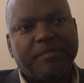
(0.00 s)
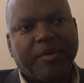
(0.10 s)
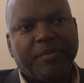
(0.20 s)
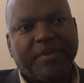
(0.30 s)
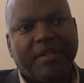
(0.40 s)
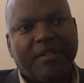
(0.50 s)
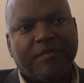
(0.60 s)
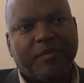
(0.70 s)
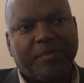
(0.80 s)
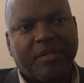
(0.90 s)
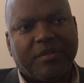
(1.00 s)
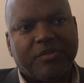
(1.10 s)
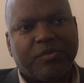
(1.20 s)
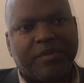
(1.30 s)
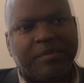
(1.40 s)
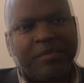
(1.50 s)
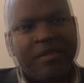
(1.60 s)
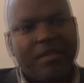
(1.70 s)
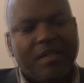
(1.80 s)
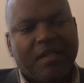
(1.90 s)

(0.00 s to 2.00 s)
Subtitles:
Birmingham for medical treatment.